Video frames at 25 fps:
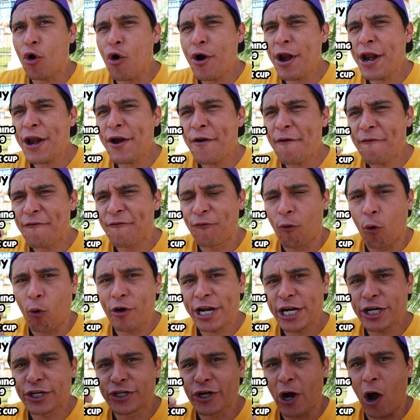30 to
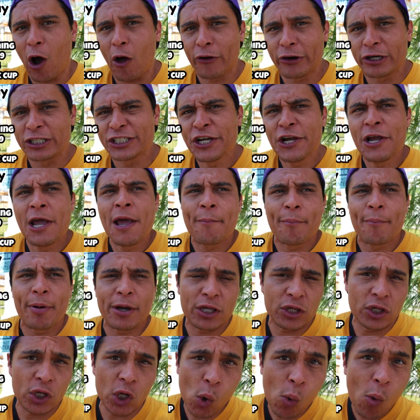$40,
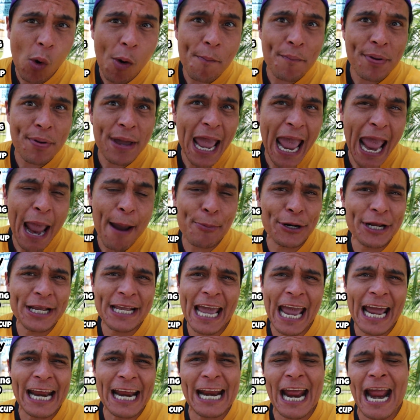but you will be able to
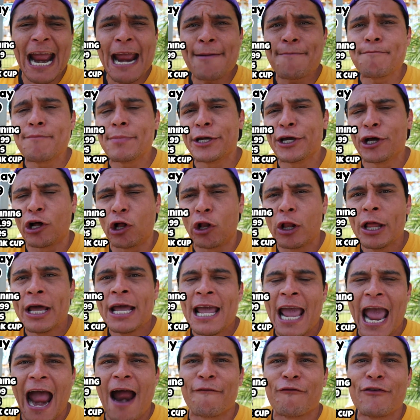get a meal
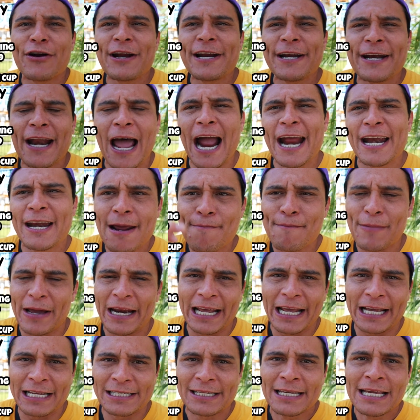every 90
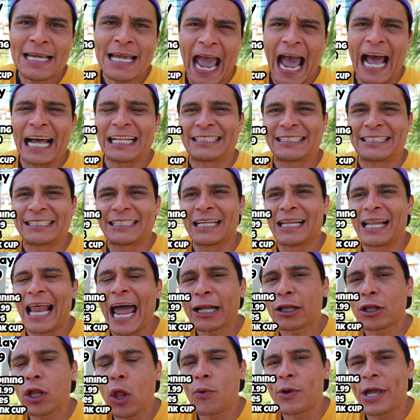minutes at
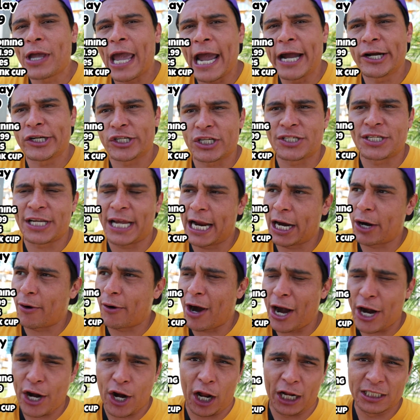select locations
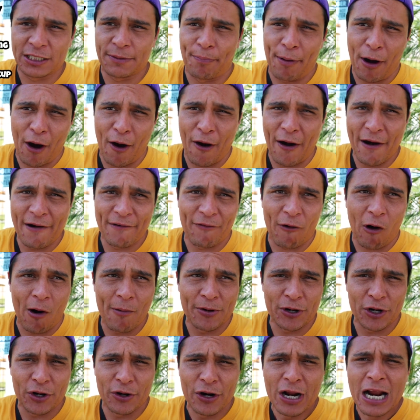here at Knott's Berry
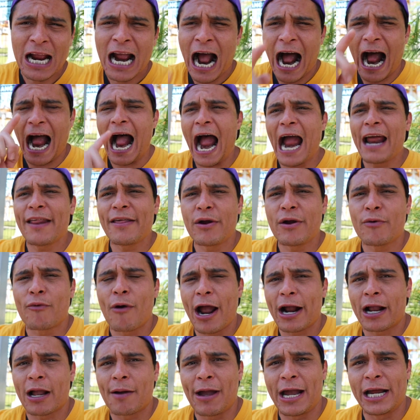Farm, dude. I highly
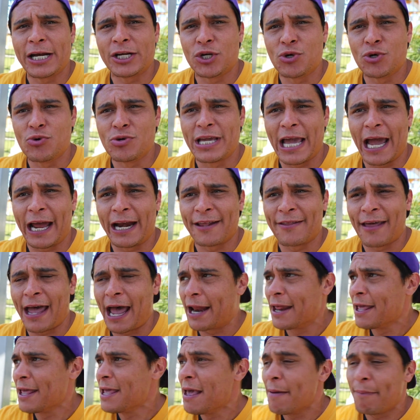recommend you getting
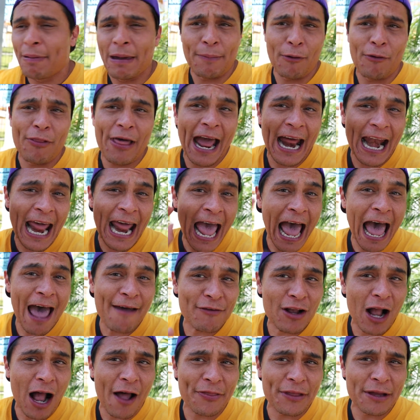that. People that
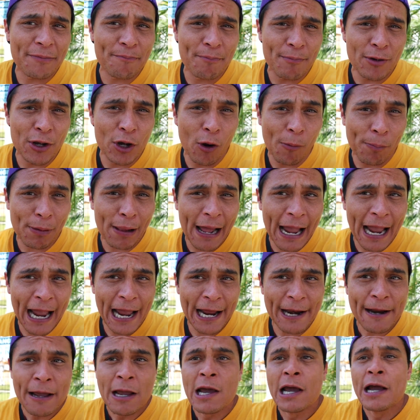have got the meal
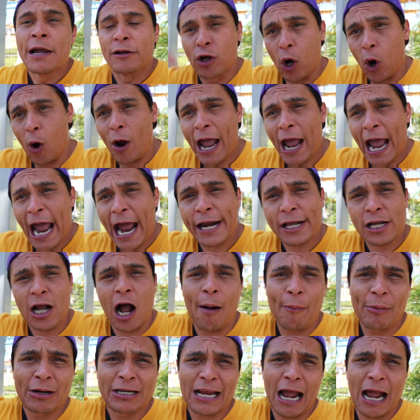plan go ahead,
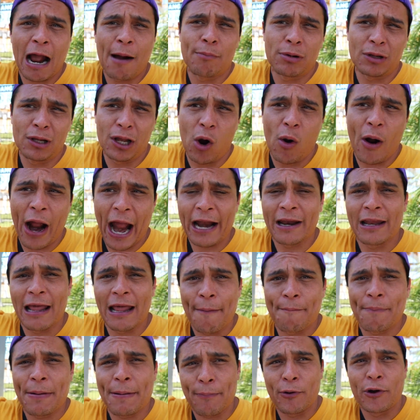comment down below and
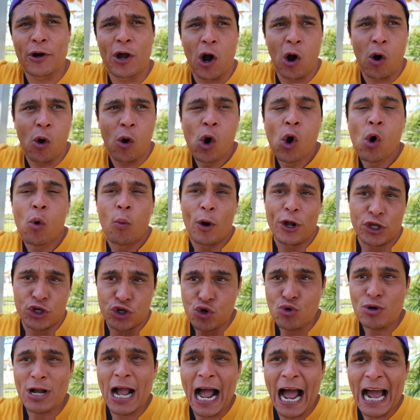let people know what
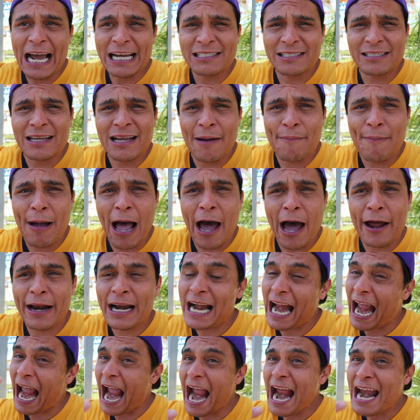you guys think about
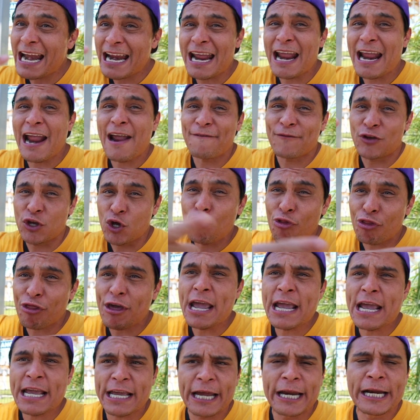it and if you
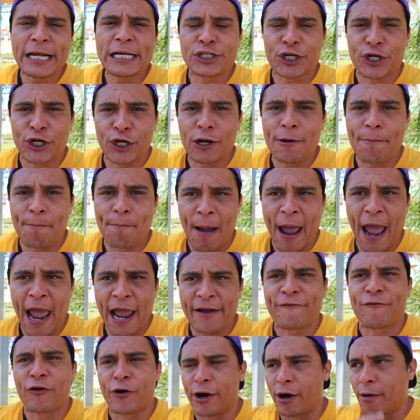think it is a good
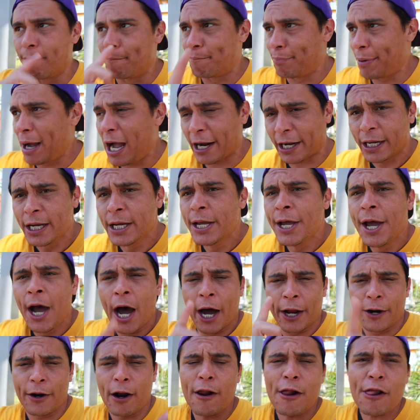bang for your buck.
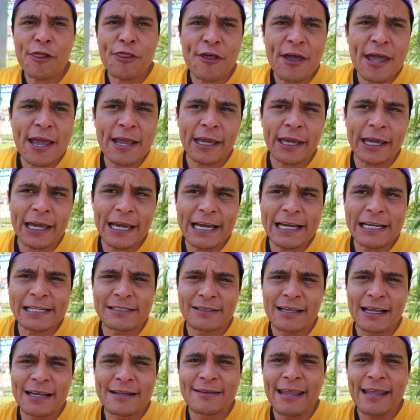Another thing is
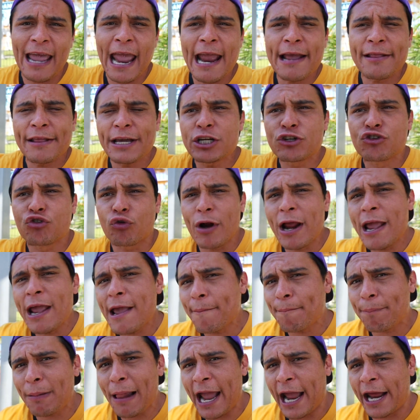the daily
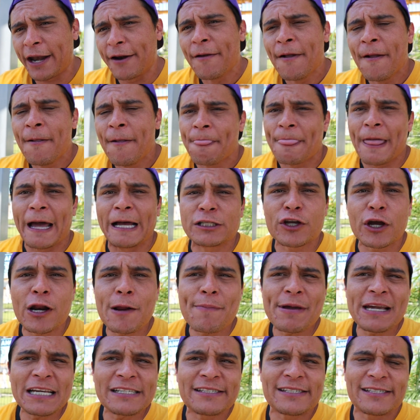drink plan. That's
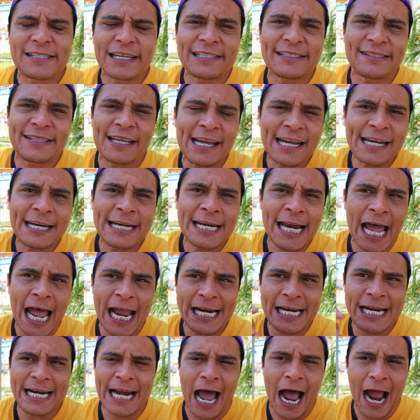gonna be
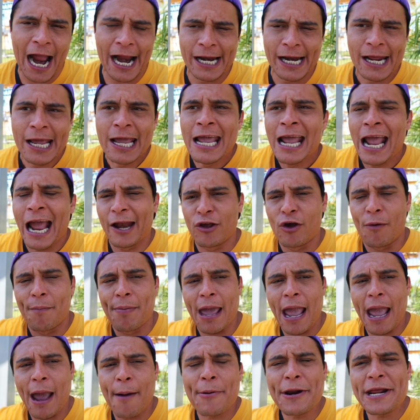$16.99 and you'll
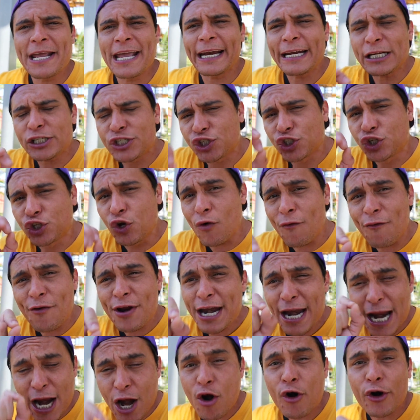be able to get a
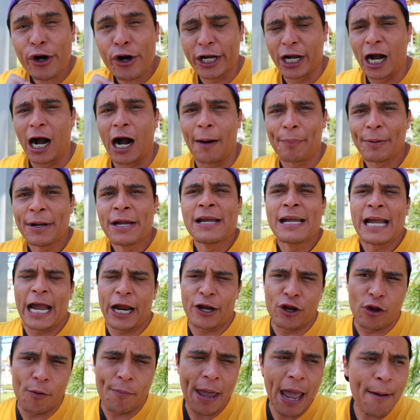souvenir cup
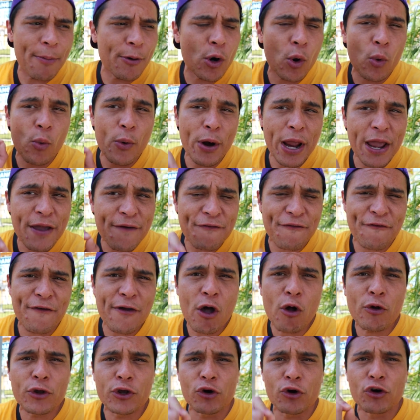and you'll be able to
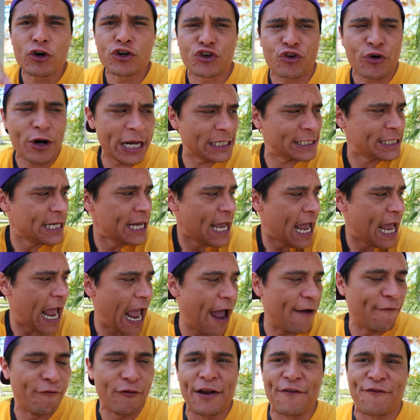refill your drinks
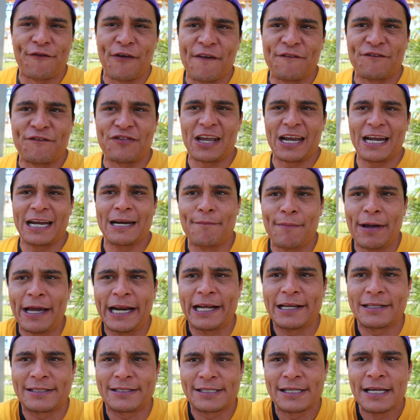every 15
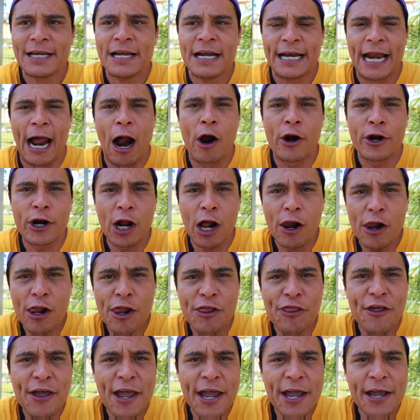minutes. Now
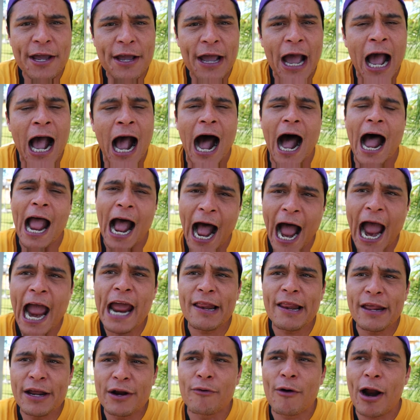another thing I
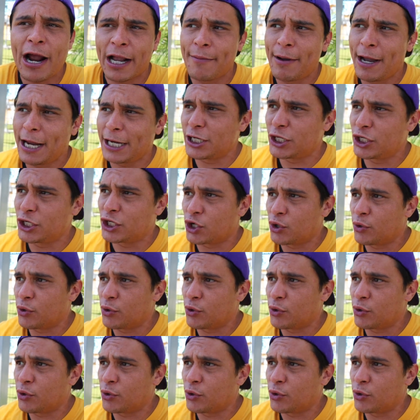highly recommend you